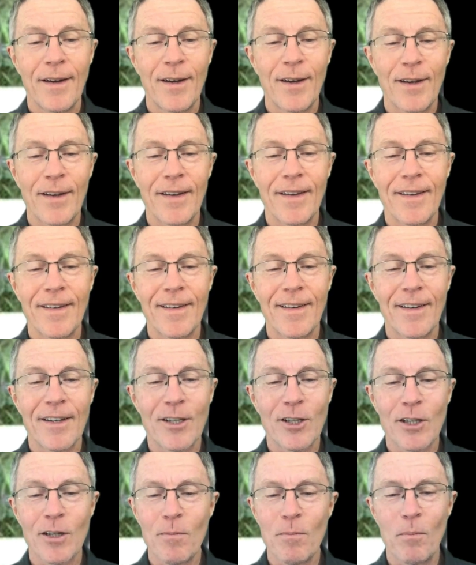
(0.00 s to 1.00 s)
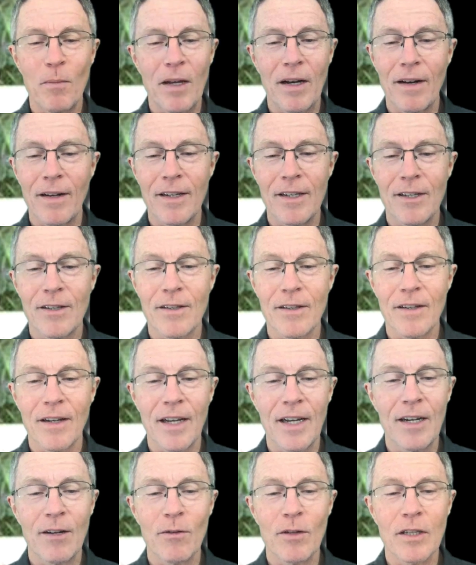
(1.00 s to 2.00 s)
in uh, some Middle Eastern
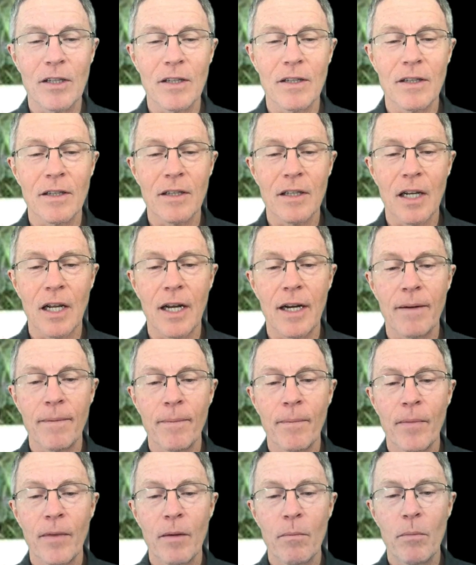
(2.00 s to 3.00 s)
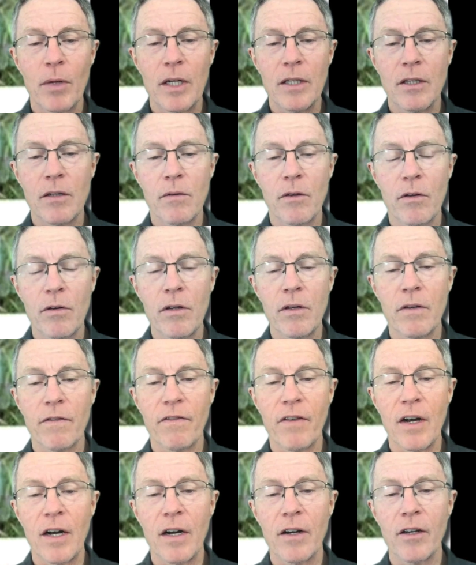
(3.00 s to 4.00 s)
language, it looks like. But it's through the
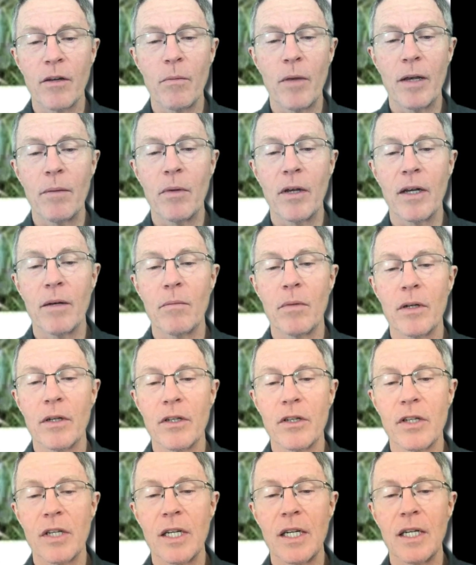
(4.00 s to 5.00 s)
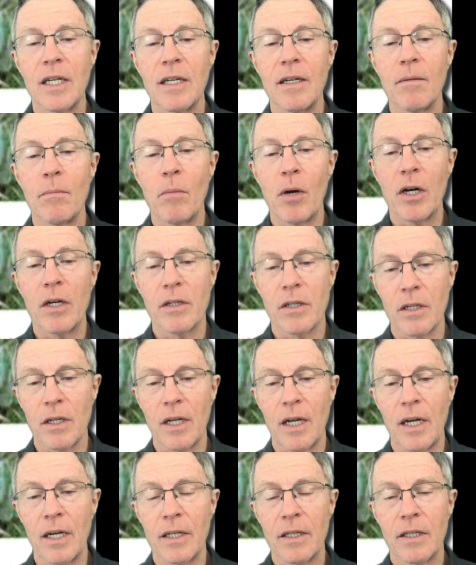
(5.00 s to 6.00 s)
fog you may be able to see
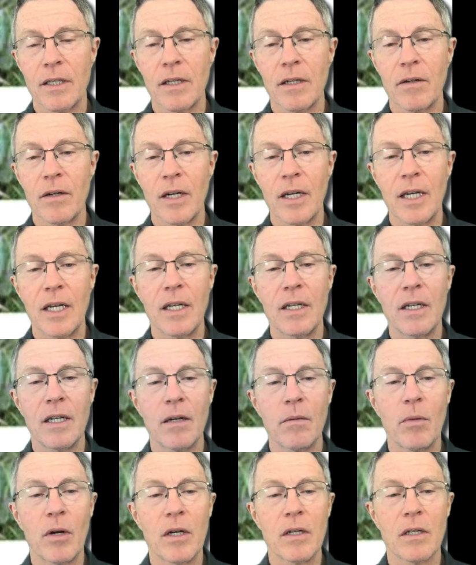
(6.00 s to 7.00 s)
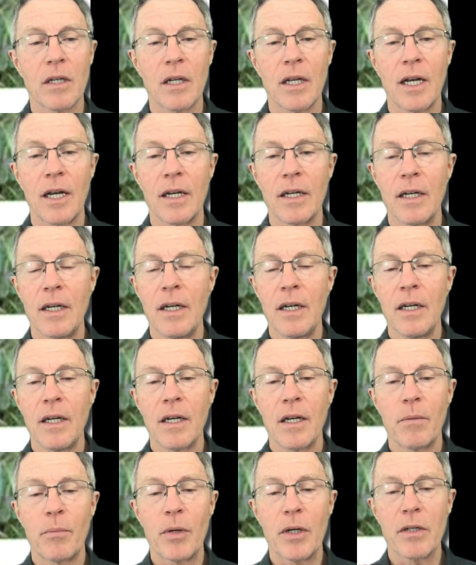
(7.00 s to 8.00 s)
Barzilai. So again, Nir Barzilai
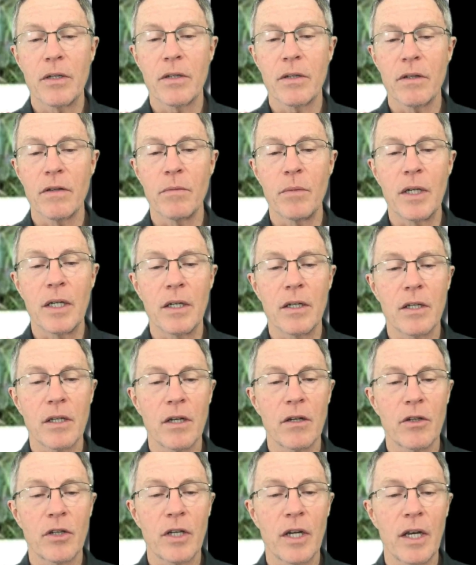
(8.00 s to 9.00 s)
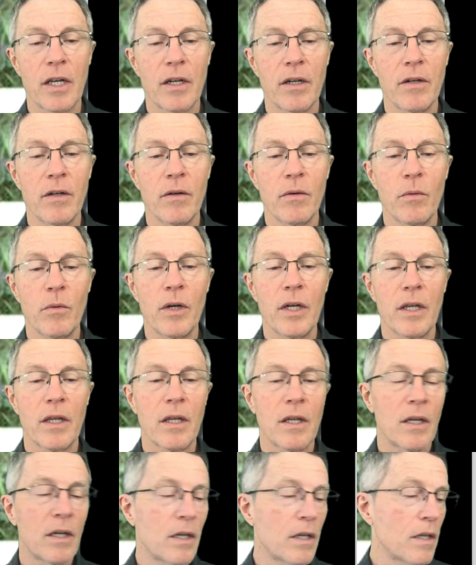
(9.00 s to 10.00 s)
appears to have been associated with
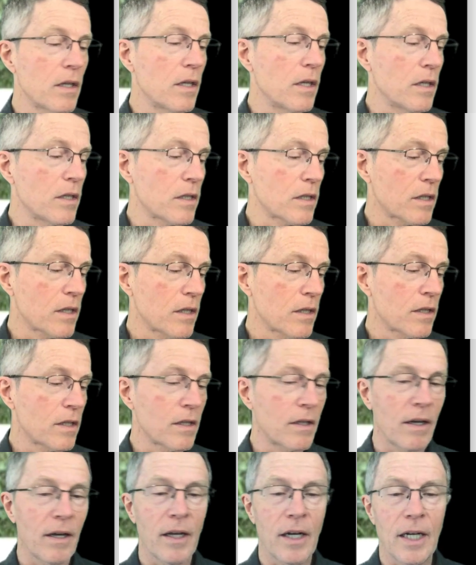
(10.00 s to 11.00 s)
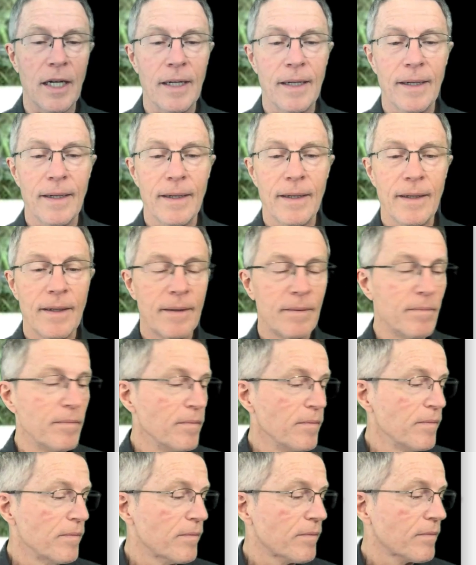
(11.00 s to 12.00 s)
this study.
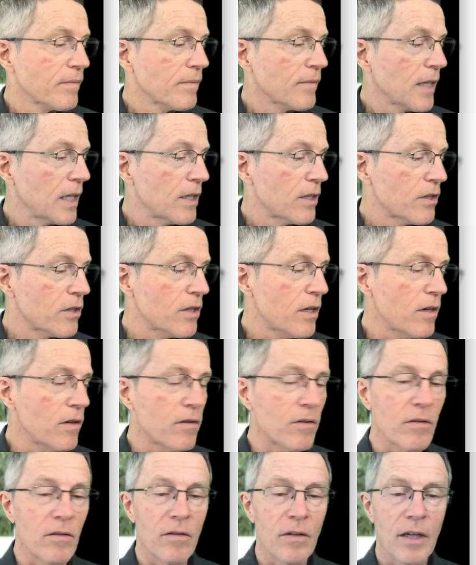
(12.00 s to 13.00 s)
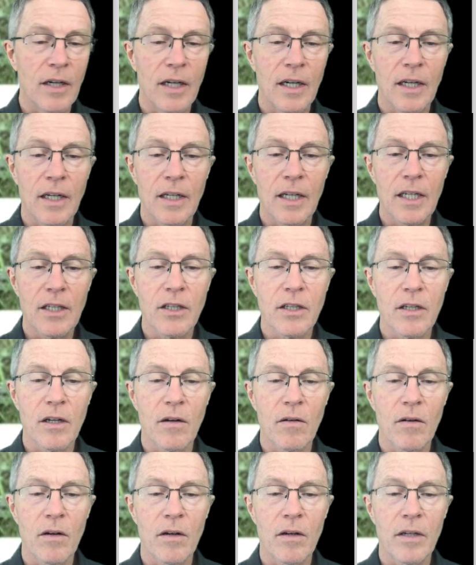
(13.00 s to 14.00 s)
So uh, let's
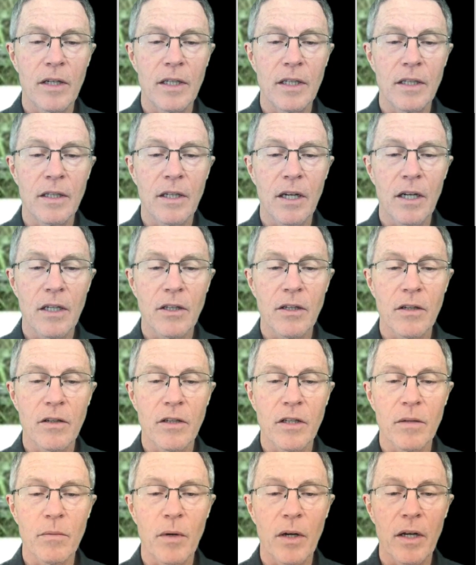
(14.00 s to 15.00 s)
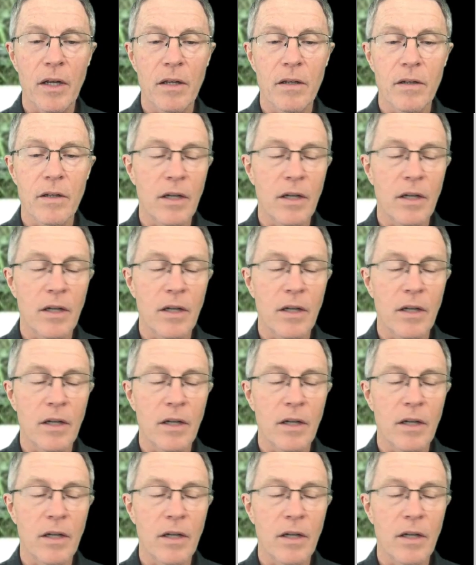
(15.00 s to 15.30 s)
go on and touch on some other